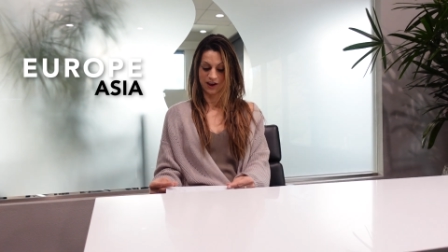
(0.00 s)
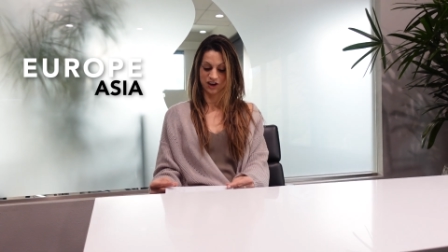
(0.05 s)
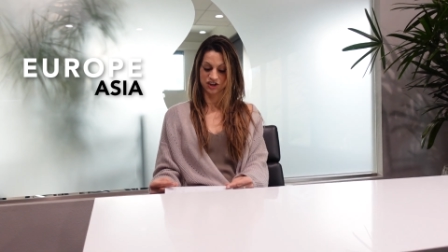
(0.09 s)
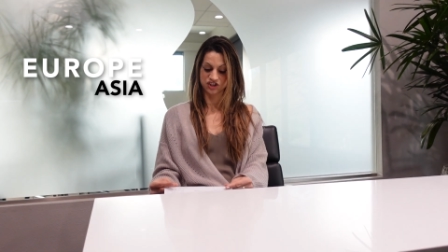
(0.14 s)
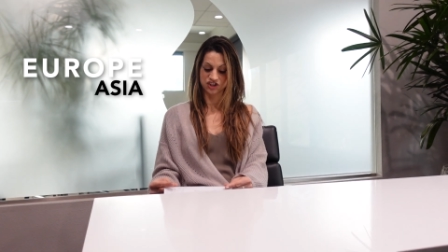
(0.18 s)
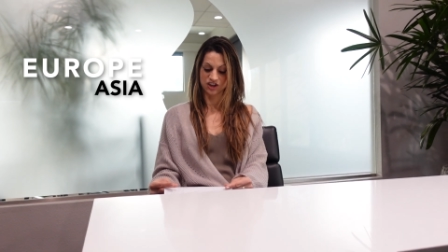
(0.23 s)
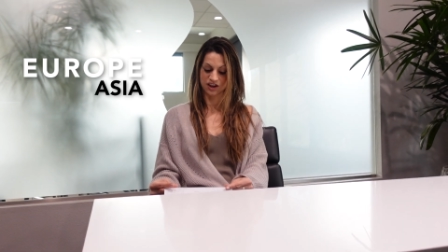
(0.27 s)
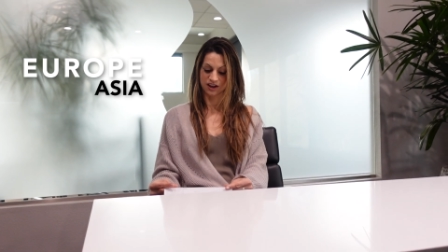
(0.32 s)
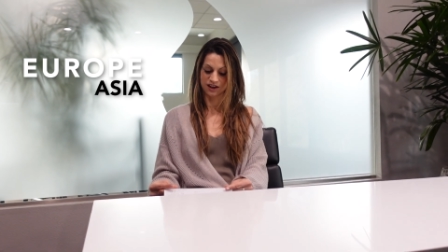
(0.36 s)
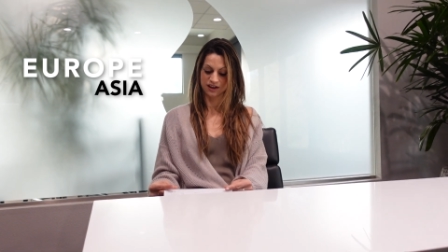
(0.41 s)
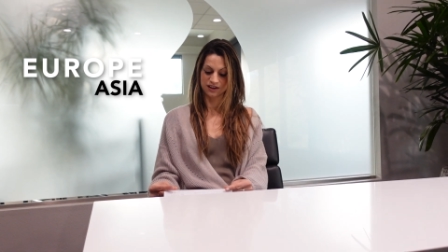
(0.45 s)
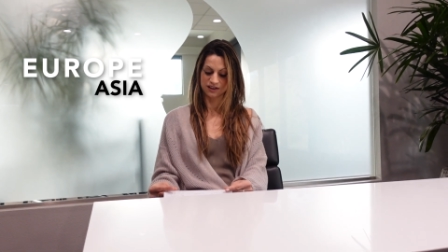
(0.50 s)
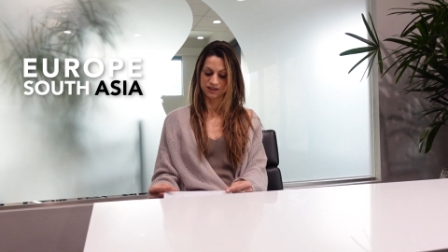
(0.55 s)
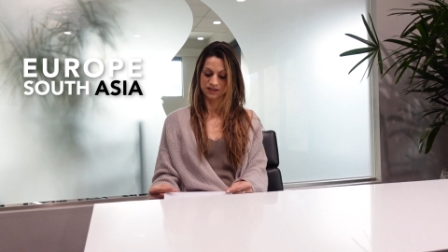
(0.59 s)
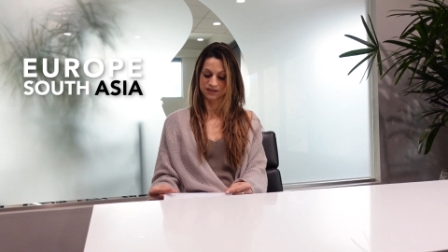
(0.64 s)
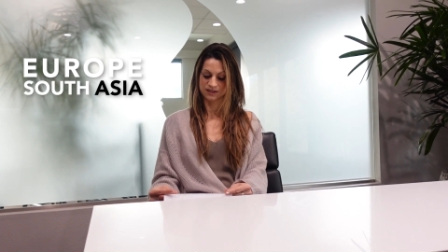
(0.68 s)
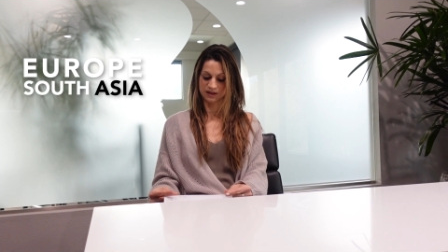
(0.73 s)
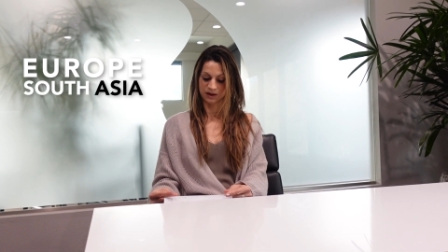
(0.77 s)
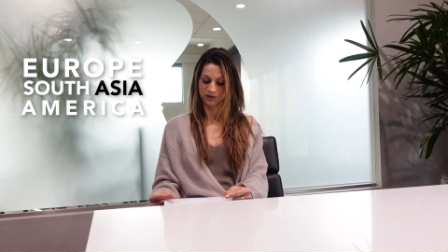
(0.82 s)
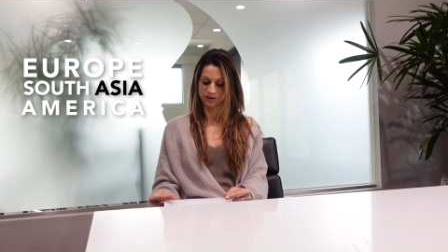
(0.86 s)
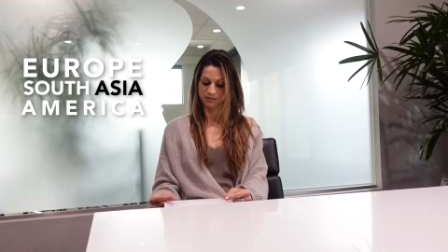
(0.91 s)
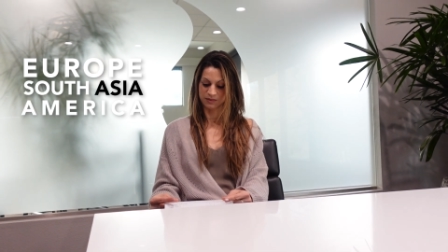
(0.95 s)
Asia,
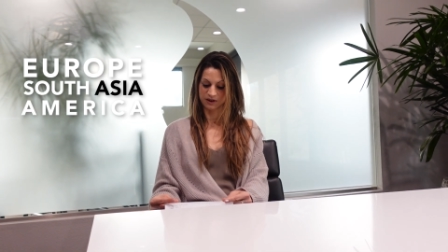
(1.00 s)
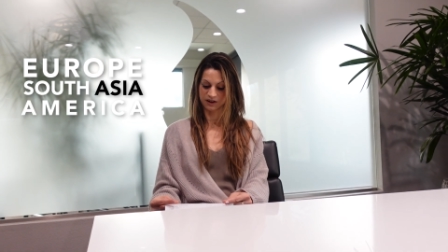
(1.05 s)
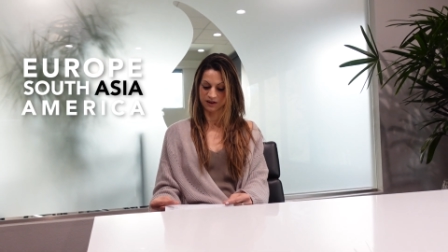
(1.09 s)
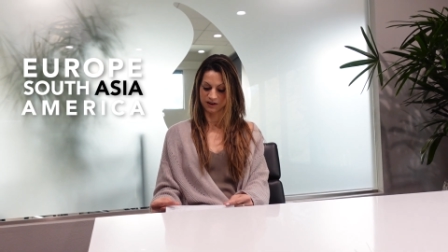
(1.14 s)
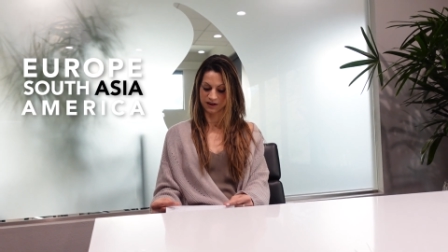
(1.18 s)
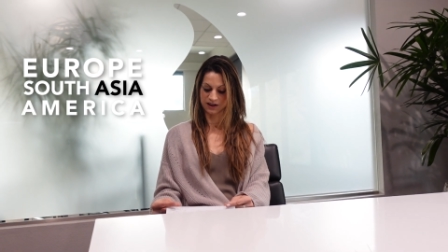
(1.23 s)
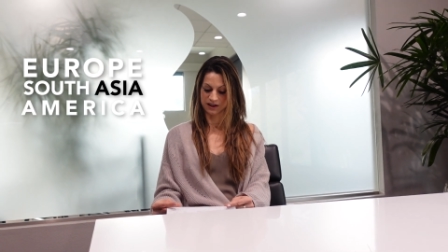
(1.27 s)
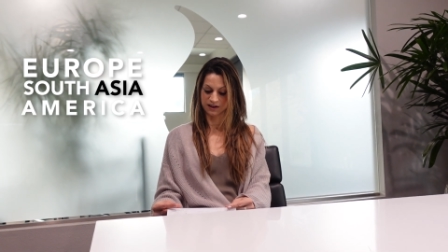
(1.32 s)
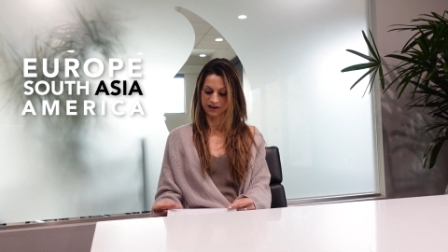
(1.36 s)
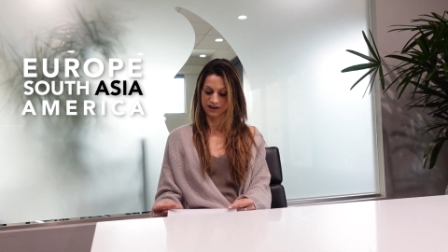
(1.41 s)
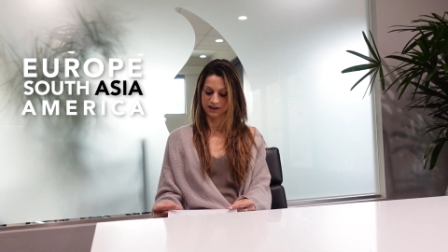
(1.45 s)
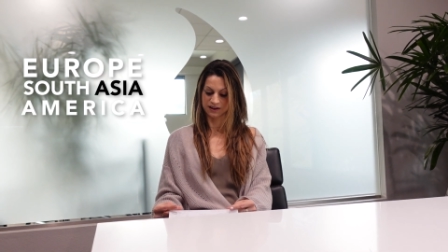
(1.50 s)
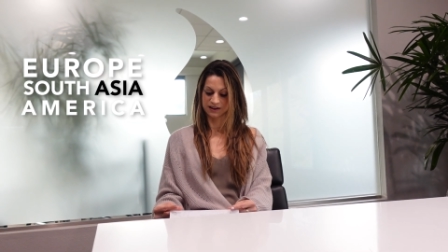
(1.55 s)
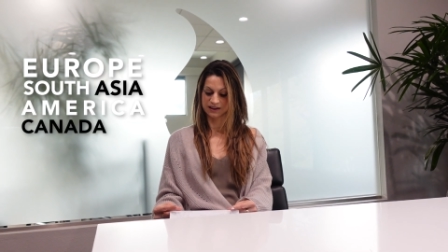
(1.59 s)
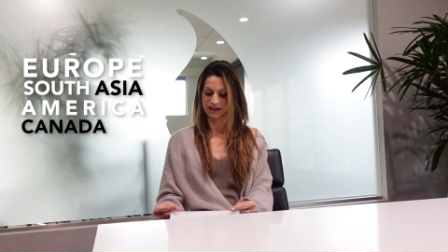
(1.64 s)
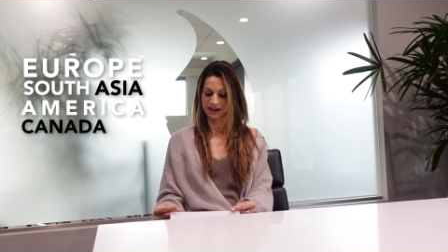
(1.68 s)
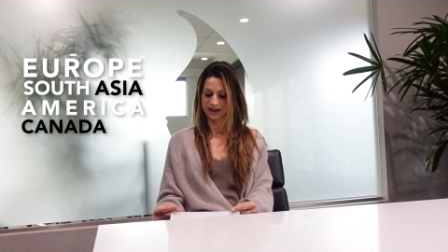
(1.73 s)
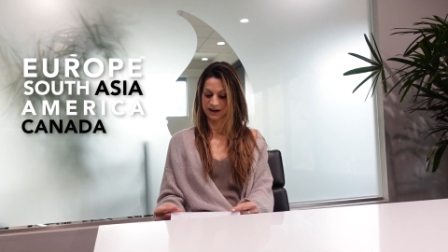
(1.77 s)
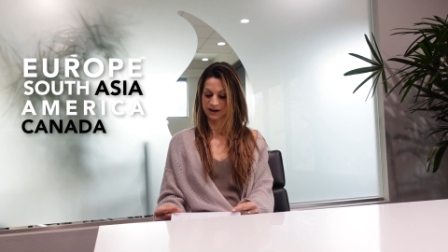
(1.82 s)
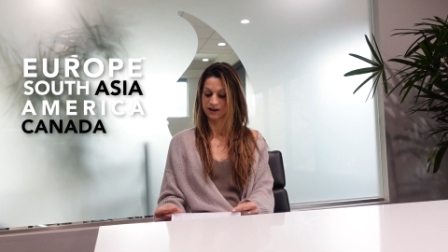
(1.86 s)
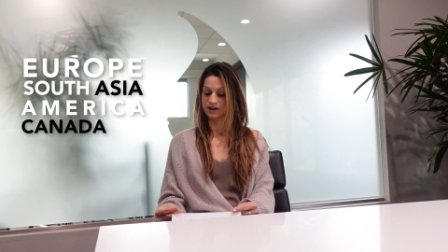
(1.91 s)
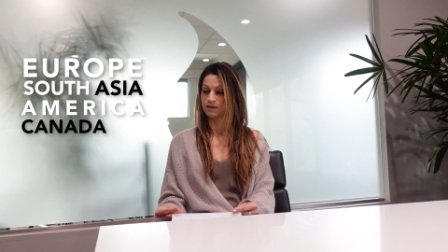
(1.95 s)
South America,
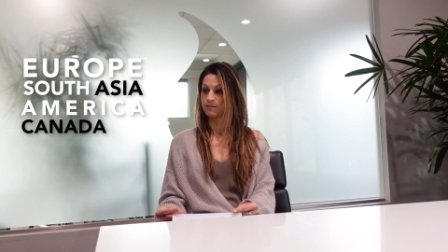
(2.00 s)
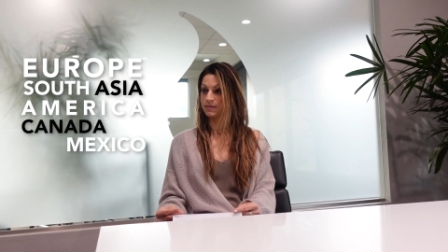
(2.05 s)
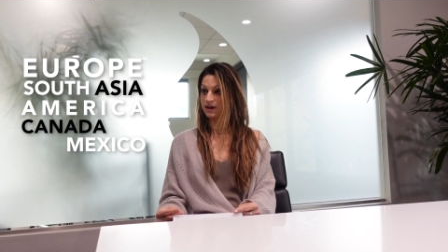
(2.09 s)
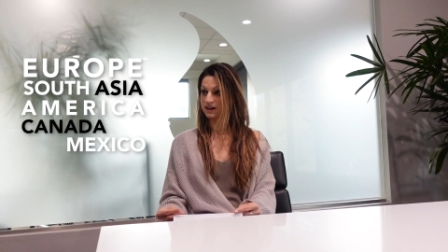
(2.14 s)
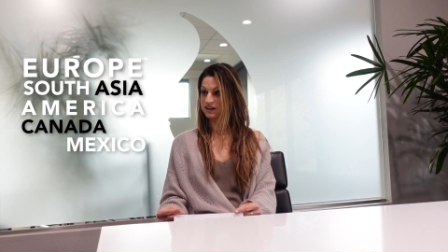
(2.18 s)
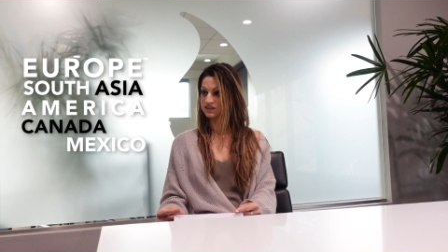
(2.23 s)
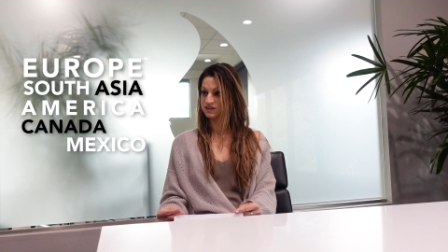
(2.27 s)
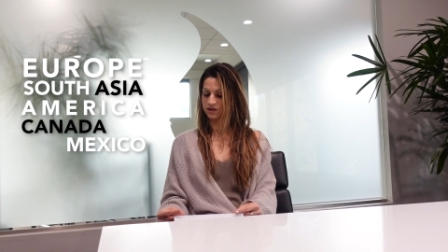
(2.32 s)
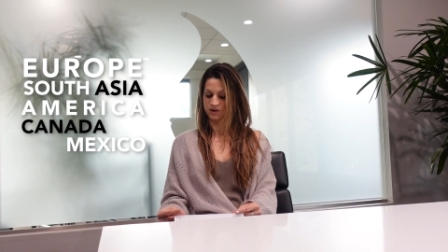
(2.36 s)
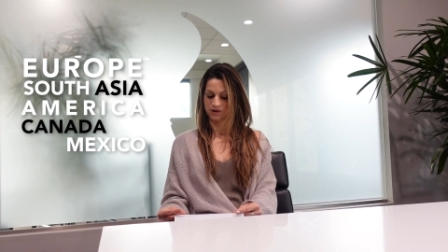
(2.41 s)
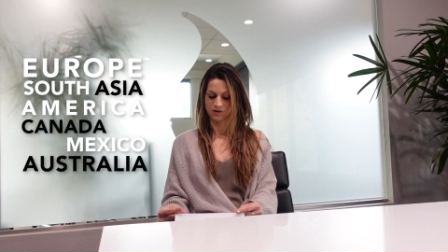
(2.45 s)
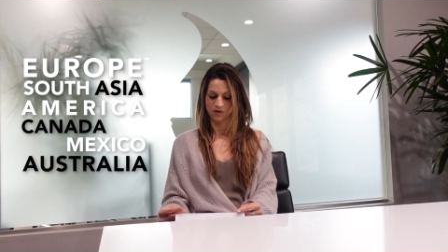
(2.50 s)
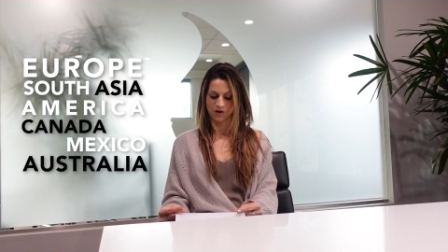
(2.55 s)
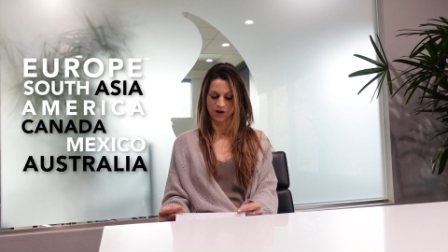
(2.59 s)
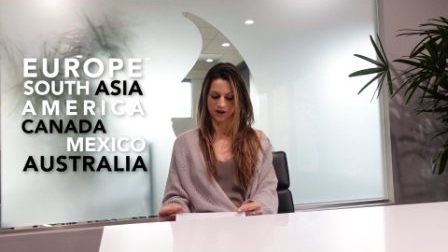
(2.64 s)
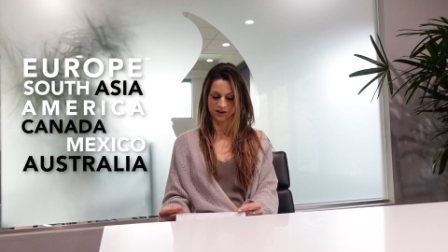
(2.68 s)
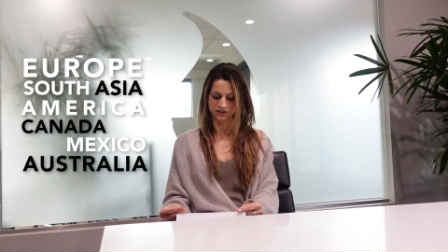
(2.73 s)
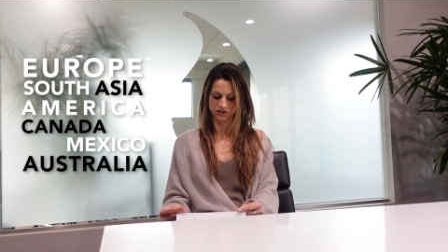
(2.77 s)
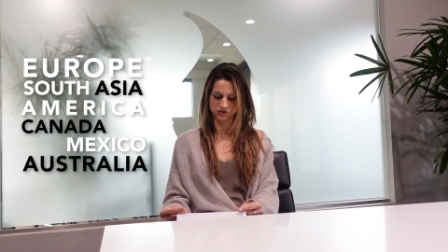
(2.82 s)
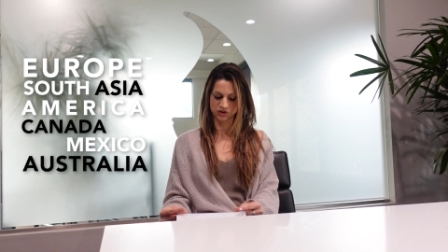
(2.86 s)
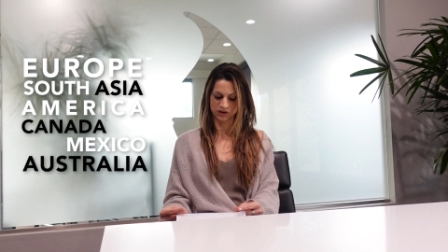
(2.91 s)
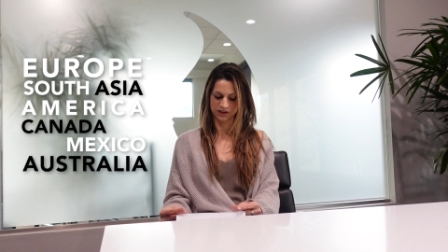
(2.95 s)
Canada, Mexico,
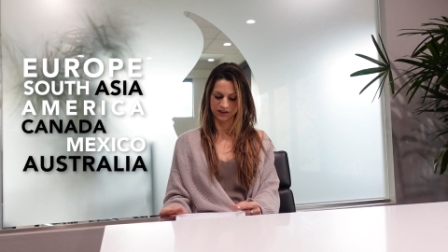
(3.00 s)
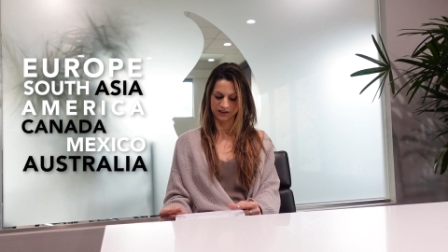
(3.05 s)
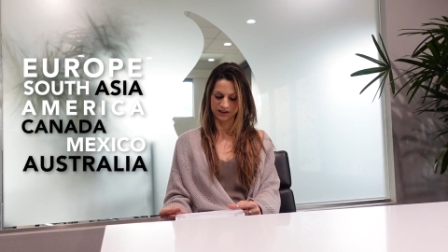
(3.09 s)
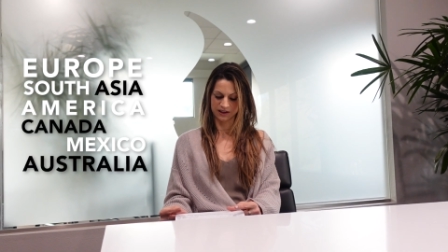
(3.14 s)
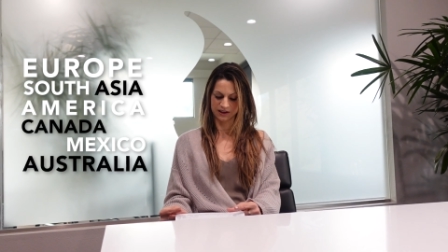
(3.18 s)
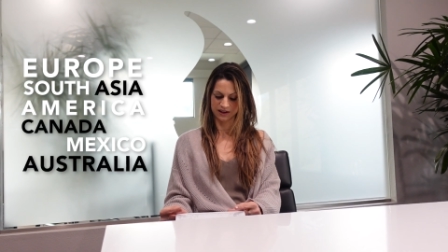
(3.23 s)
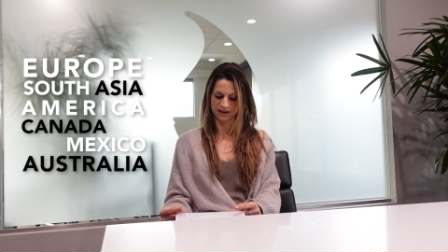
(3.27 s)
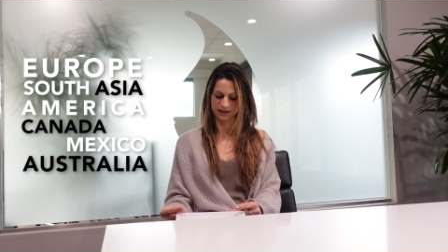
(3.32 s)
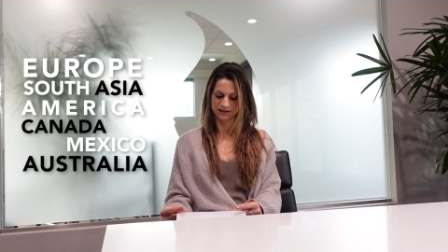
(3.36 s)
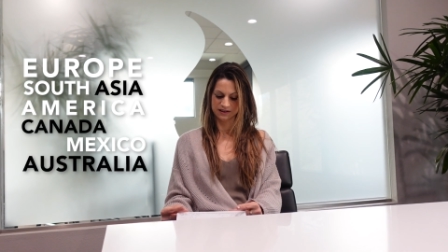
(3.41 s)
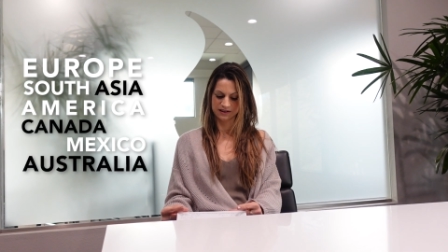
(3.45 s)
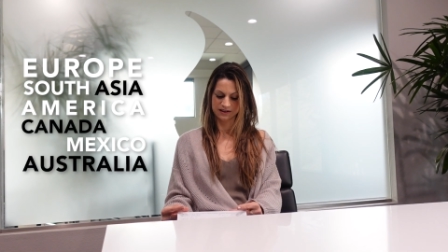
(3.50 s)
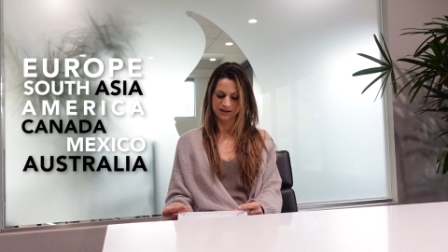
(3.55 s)
Australia.